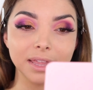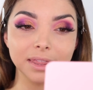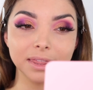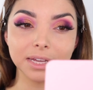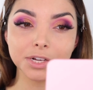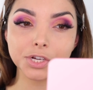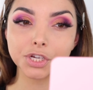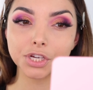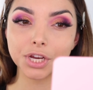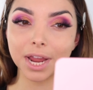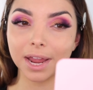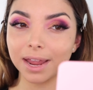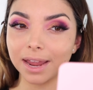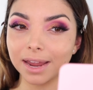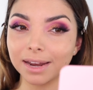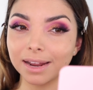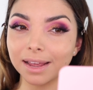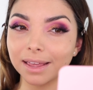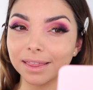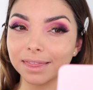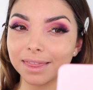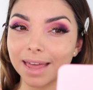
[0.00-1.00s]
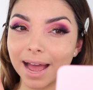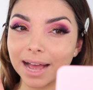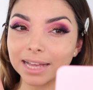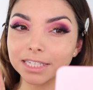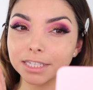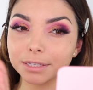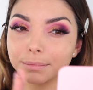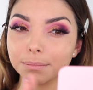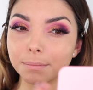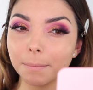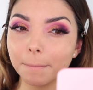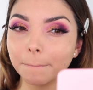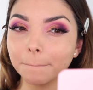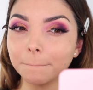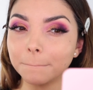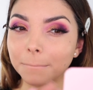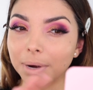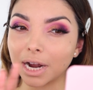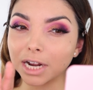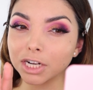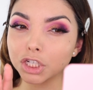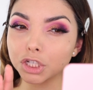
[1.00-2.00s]
The shade that's
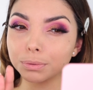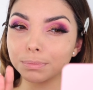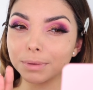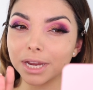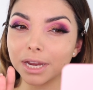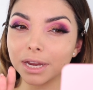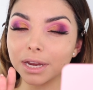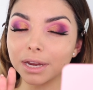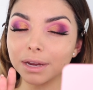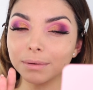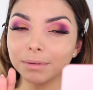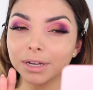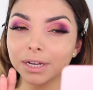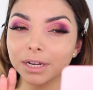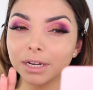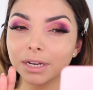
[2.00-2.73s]
matched me